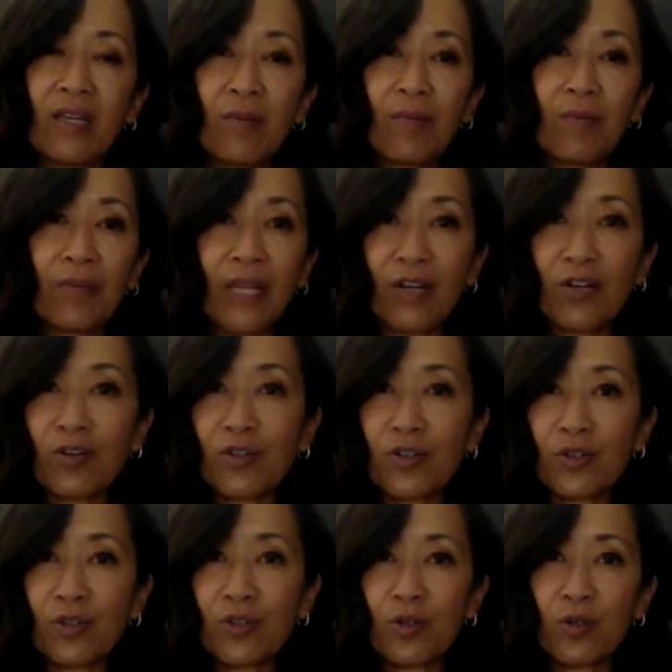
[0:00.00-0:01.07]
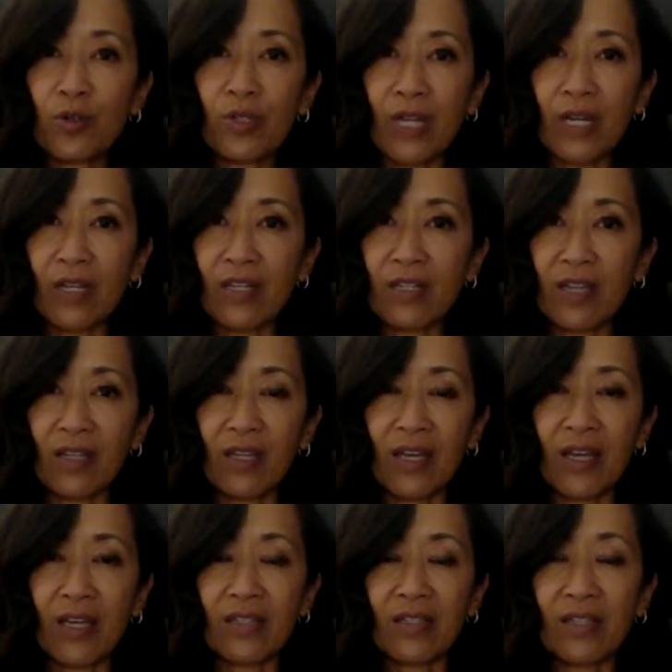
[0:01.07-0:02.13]
players who stand on the
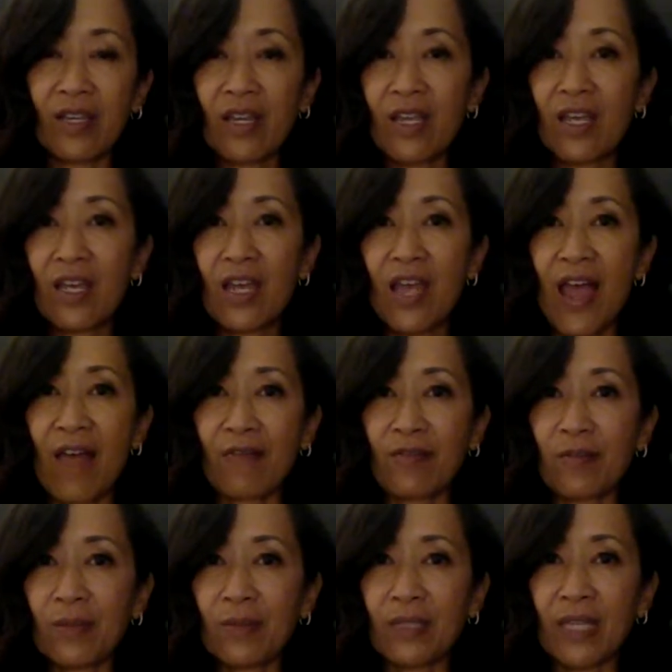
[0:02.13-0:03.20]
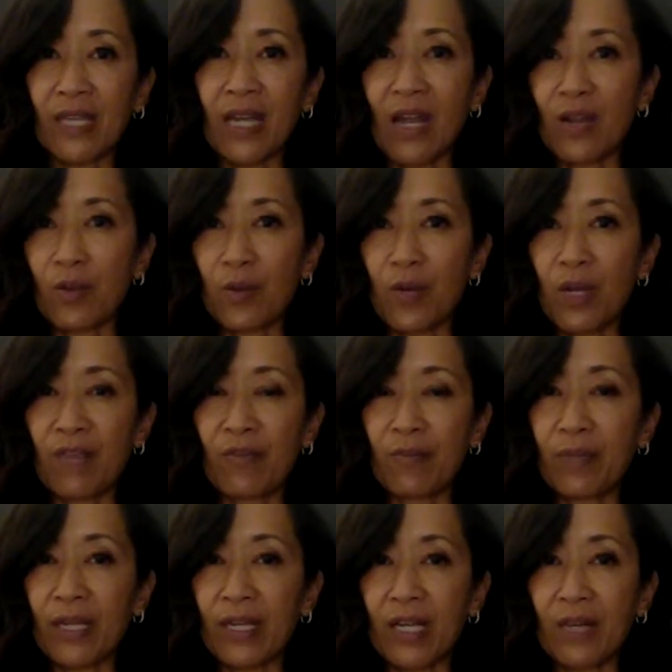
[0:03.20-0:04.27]
sidelines have to be able to get out of the way if a
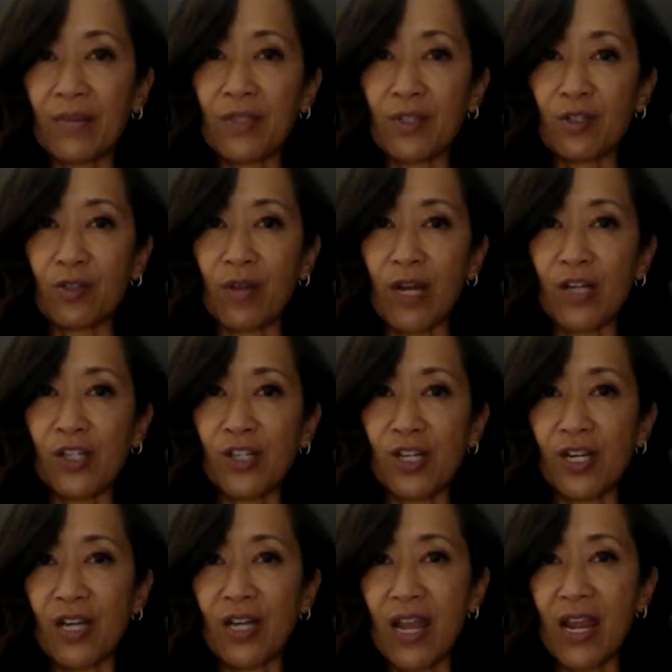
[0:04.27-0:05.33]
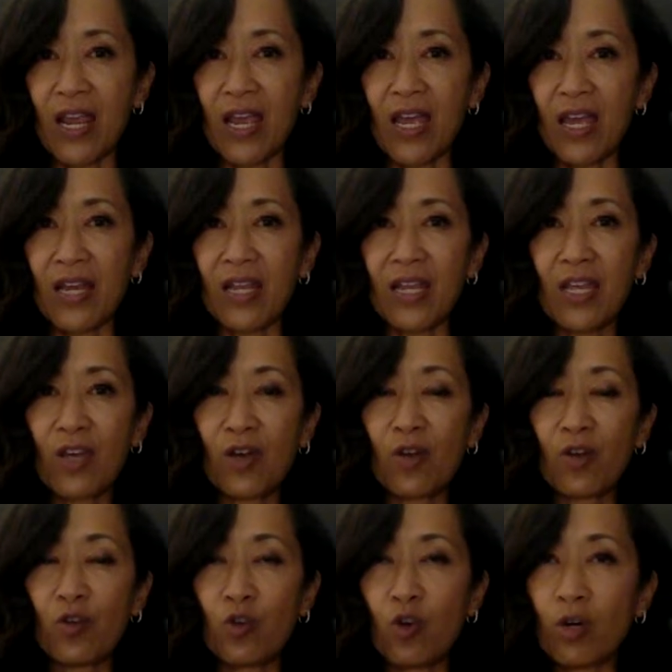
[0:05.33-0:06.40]
play comes their direction. And
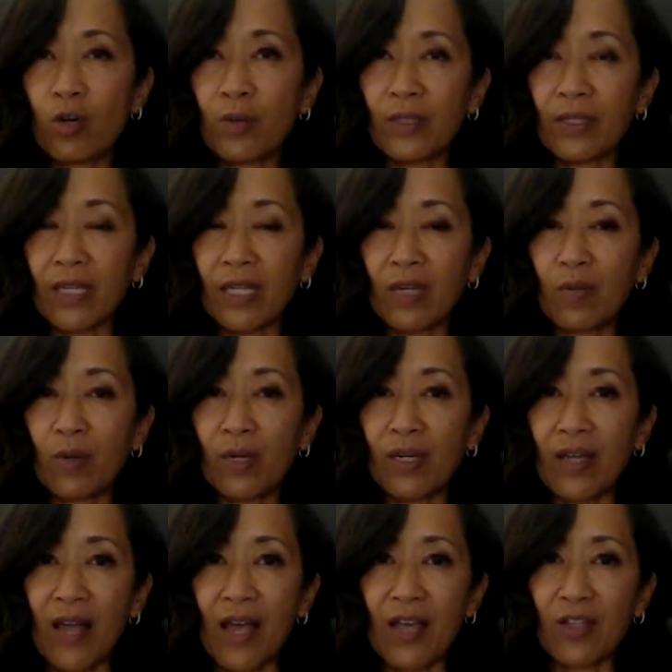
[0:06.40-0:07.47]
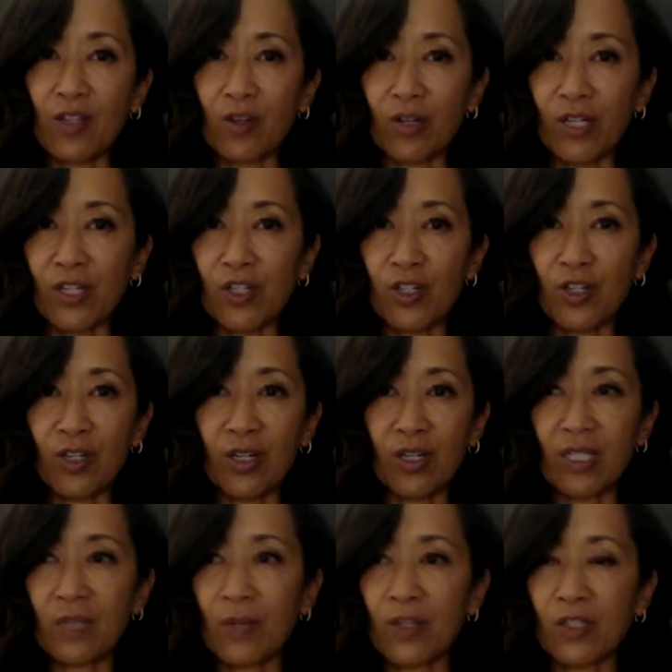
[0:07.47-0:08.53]
normally when guys are injured,
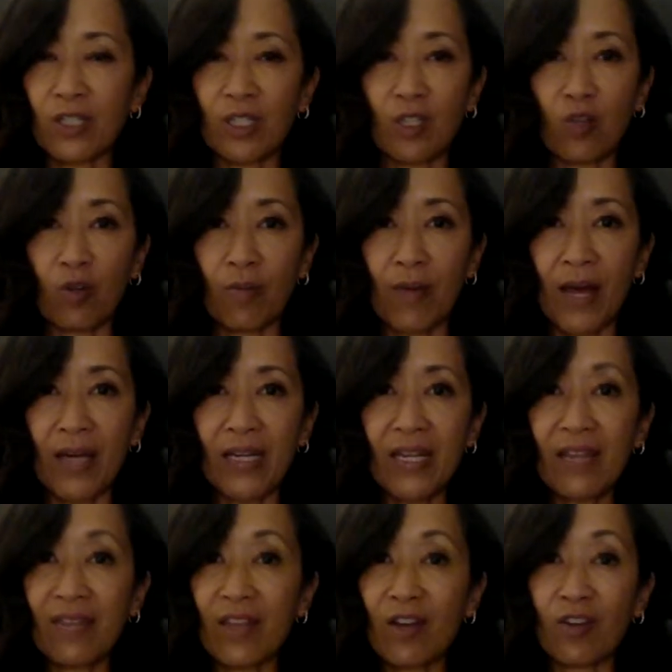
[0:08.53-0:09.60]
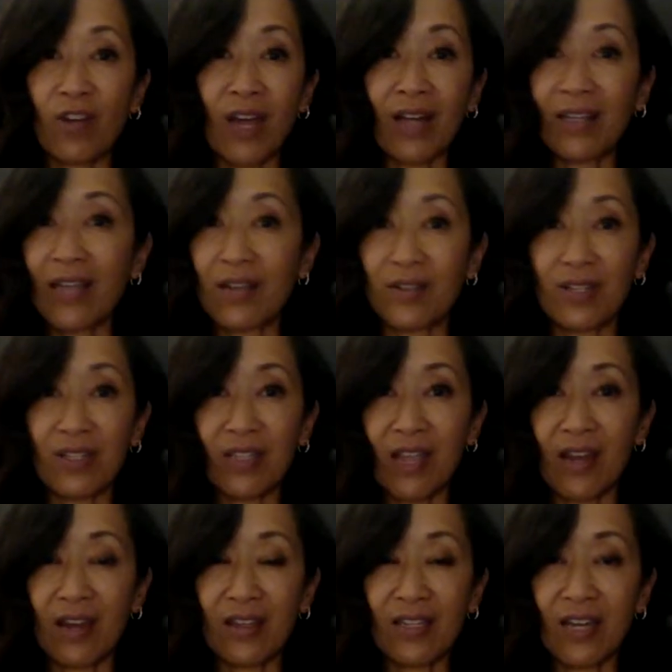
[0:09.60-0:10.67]
especially lower body, they are not allowed to
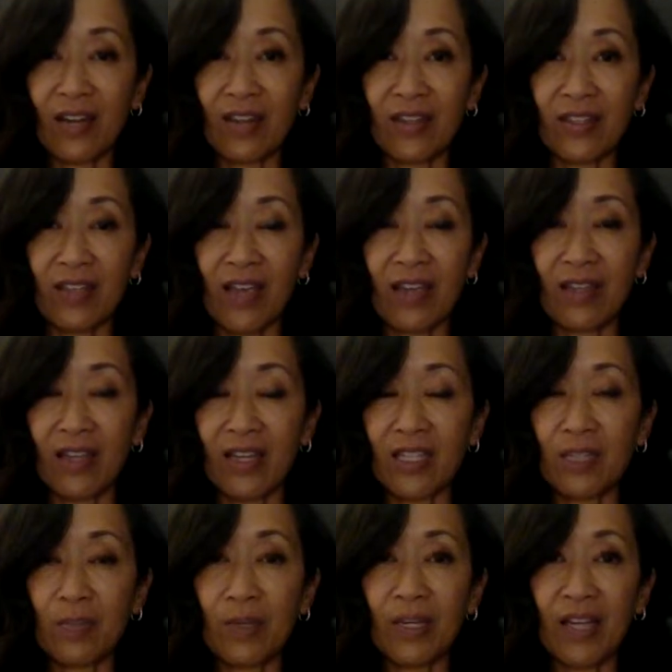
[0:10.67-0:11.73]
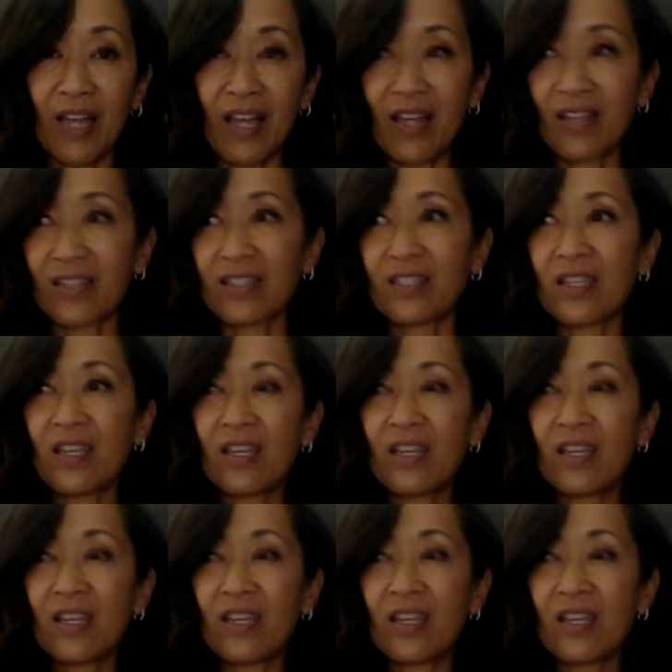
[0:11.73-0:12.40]
stand on the sidelines because